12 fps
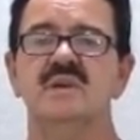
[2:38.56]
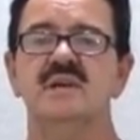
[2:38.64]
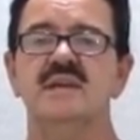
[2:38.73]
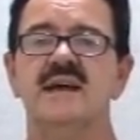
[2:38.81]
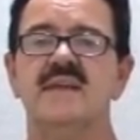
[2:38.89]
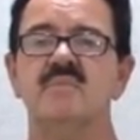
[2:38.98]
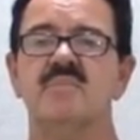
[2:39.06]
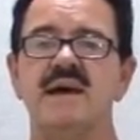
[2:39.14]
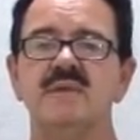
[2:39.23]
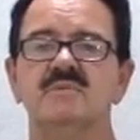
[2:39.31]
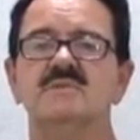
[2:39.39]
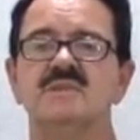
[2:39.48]
Now the
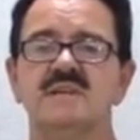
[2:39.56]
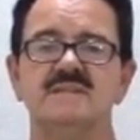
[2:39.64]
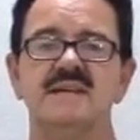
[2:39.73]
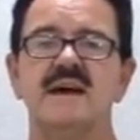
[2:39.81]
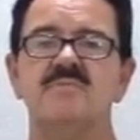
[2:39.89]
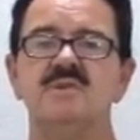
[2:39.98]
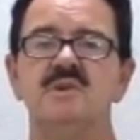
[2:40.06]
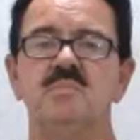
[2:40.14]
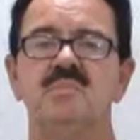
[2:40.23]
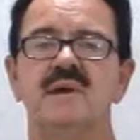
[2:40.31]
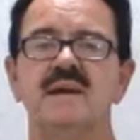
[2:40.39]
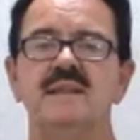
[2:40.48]
Bible says after you
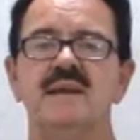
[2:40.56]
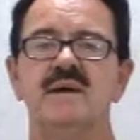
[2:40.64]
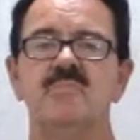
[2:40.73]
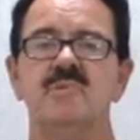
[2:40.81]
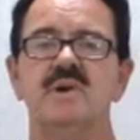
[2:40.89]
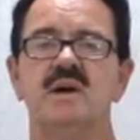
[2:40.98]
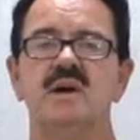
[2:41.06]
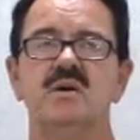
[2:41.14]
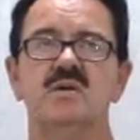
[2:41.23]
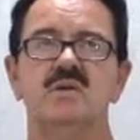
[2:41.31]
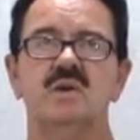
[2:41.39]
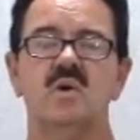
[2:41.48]
prayed that
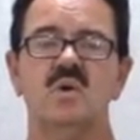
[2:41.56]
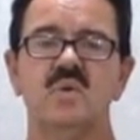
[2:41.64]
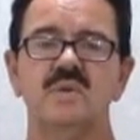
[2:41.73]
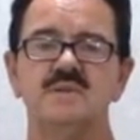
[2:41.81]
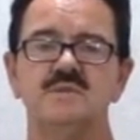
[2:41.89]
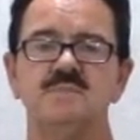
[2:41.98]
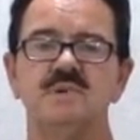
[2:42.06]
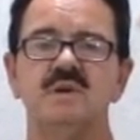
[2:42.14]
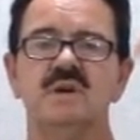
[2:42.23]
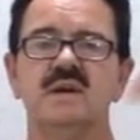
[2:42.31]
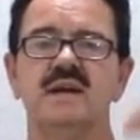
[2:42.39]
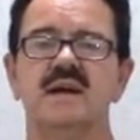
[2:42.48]
prayer, the Holy
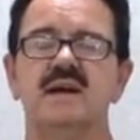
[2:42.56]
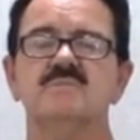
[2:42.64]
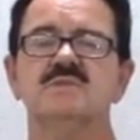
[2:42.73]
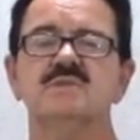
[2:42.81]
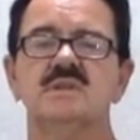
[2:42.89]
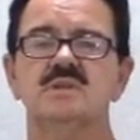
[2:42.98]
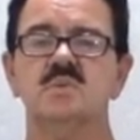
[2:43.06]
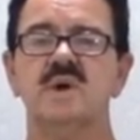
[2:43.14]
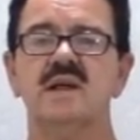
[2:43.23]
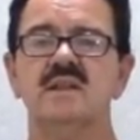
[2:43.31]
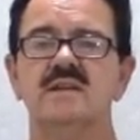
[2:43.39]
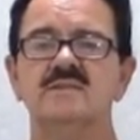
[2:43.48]
Spirit comes to
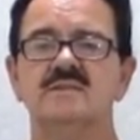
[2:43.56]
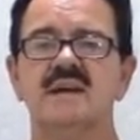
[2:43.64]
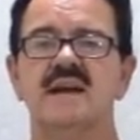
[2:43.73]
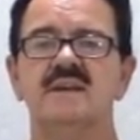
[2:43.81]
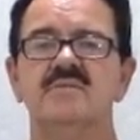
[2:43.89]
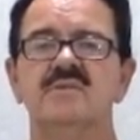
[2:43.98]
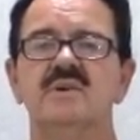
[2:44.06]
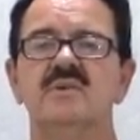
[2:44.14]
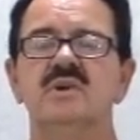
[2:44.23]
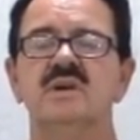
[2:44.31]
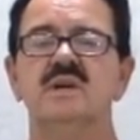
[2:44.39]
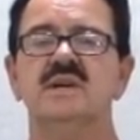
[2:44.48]
dwell inside of you.
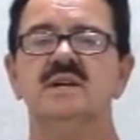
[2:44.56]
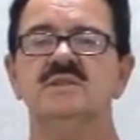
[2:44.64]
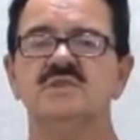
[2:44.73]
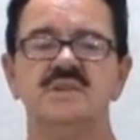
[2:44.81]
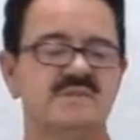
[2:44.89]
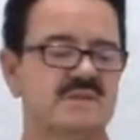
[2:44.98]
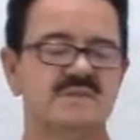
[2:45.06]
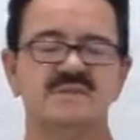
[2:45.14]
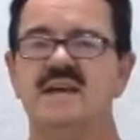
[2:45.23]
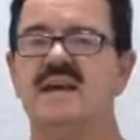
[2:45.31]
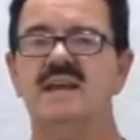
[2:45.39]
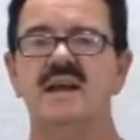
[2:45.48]
Jesus
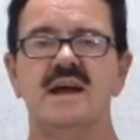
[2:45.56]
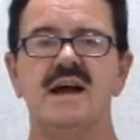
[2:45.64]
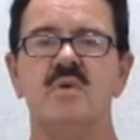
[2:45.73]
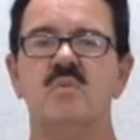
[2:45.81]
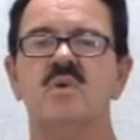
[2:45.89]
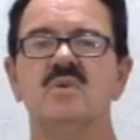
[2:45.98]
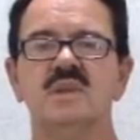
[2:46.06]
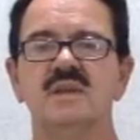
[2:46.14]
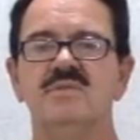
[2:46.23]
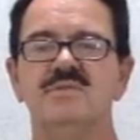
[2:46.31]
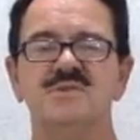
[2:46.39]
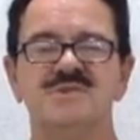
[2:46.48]
said, "I won't
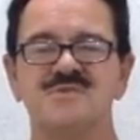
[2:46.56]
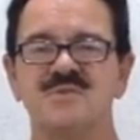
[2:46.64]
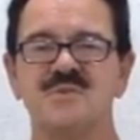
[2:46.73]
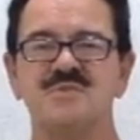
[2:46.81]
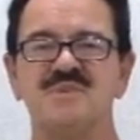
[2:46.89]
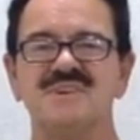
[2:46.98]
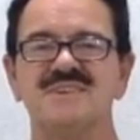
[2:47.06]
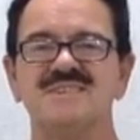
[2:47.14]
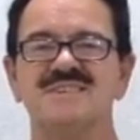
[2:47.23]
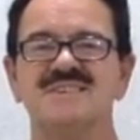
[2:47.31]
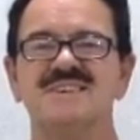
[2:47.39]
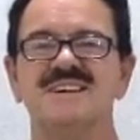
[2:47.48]
leave you as
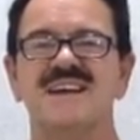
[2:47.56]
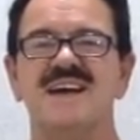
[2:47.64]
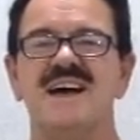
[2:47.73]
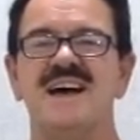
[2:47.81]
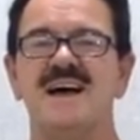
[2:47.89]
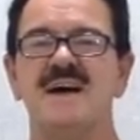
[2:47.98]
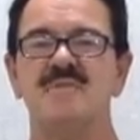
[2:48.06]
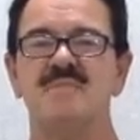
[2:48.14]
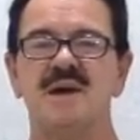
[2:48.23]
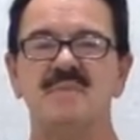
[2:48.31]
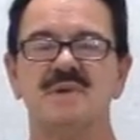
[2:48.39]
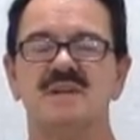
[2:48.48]
orphans.
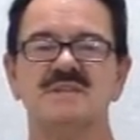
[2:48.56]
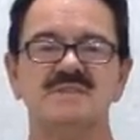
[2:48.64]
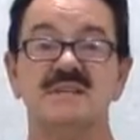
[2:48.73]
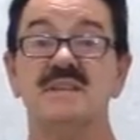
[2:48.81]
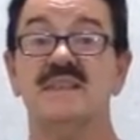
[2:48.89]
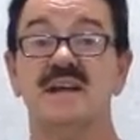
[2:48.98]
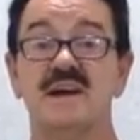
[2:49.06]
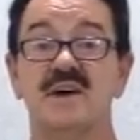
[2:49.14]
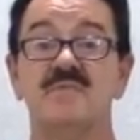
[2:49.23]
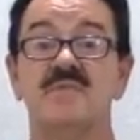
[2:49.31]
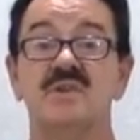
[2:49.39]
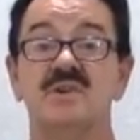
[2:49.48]
I'm going to send the
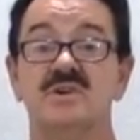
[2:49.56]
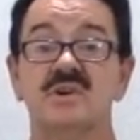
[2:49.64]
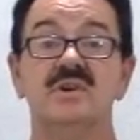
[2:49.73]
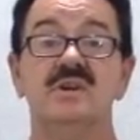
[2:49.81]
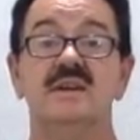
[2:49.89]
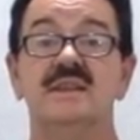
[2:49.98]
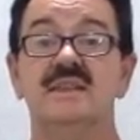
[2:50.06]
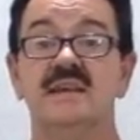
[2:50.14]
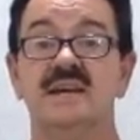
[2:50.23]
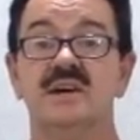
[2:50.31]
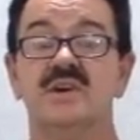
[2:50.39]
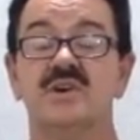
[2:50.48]
Comforter,
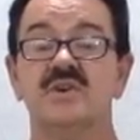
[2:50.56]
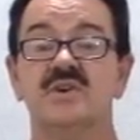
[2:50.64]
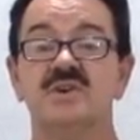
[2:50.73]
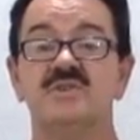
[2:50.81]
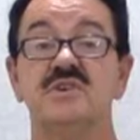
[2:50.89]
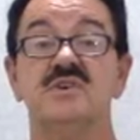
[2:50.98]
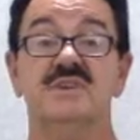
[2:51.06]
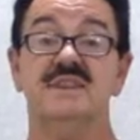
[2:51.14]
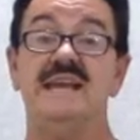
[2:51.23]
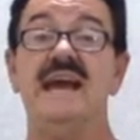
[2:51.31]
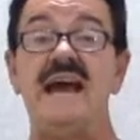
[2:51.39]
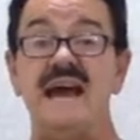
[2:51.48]
the Encourager,
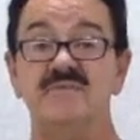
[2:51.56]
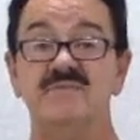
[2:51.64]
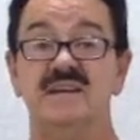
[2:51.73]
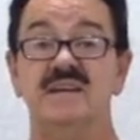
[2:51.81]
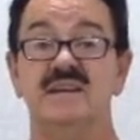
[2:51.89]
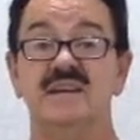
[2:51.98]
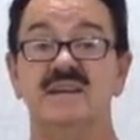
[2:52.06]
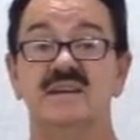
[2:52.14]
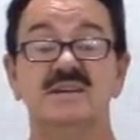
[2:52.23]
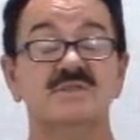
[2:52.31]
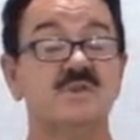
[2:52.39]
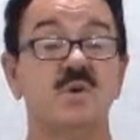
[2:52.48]
the Advocate."
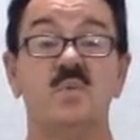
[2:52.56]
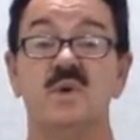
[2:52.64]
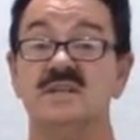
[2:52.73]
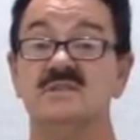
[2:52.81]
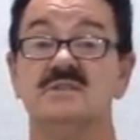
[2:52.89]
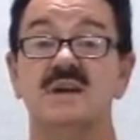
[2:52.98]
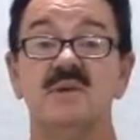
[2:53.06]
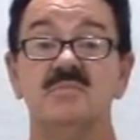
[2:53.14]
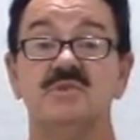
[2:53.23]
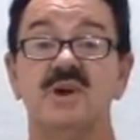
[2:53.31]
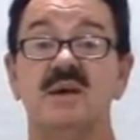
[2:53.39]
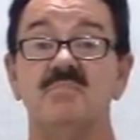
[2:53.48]
So one-stop
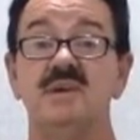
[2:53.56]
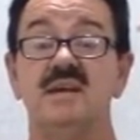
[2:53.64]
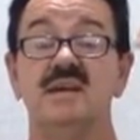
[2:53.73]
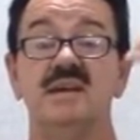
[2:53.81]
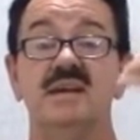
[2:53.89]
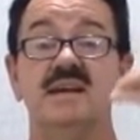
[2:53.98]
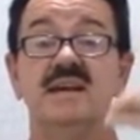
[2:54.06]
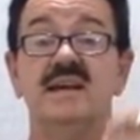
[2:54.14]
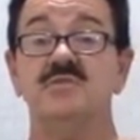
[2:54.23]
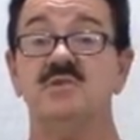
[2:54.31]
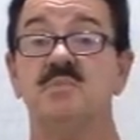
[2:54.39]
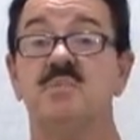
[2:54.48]
shopping.
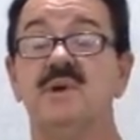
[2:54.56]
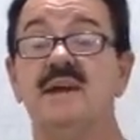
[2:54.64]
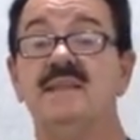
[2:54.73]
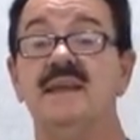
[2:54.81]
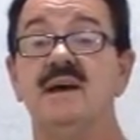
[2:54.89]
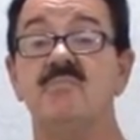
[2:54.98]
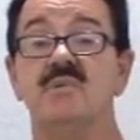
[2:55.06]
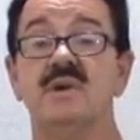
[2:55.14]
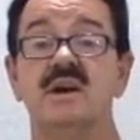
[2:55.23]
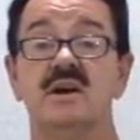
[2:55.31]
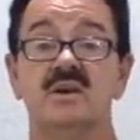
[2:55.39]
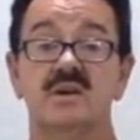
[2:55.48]
As you prayed that
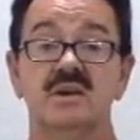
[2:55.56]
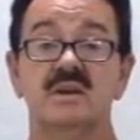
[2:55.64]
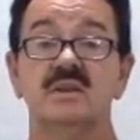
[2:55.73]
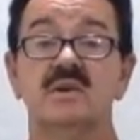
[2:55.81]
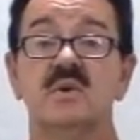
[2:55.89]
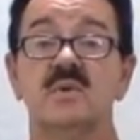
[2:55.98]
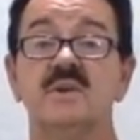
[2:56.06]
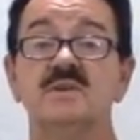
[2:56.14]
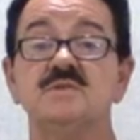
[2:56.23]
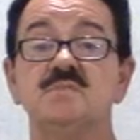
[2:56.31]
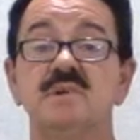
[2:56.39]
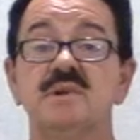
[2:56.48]
prayer, the Holy
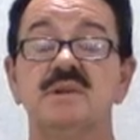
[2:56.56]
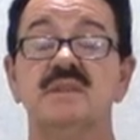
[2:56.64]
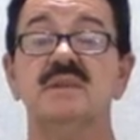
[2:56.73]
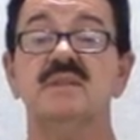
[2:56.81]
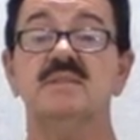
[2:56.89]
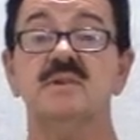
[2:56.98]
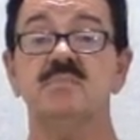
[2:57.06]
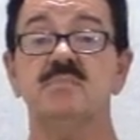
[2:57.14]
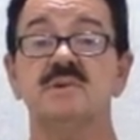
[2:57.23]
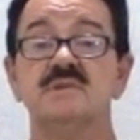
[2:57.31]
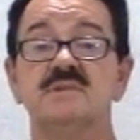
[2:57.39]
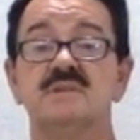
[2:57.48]
Spirit, the third
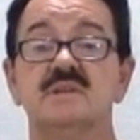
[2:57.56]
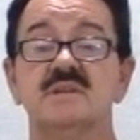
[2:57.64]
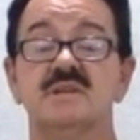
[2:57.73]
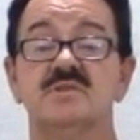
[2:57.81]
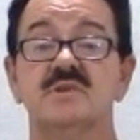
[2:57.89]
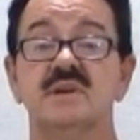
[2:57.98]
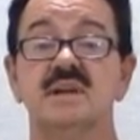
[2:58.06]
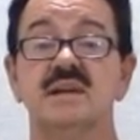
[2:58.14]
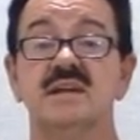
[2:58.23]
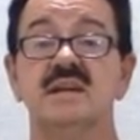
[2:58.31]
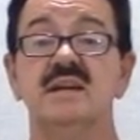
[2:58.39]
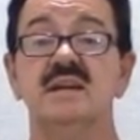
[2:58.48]
person of the
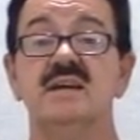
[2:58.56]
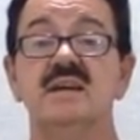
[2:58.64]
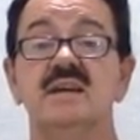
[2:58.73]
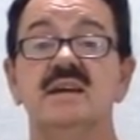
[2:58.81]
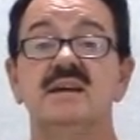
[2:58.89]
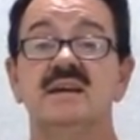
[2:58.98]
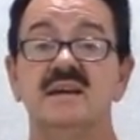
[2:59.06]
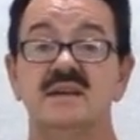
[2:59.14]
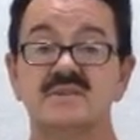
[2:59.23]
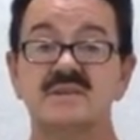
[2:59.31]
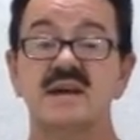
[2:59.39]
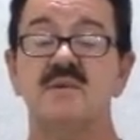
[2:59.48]
Trinity,
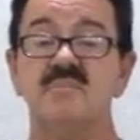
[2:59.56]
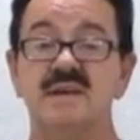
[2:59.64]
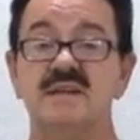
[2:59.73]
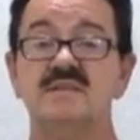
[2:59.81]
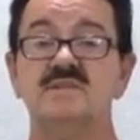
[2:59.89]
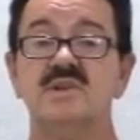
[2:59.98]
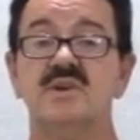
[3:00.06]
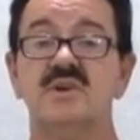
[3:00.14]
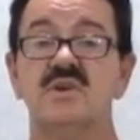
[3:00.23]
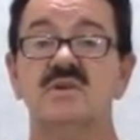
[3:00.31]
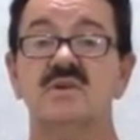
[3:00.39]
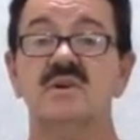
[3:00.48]
has come into
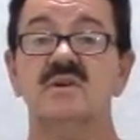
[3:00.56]
your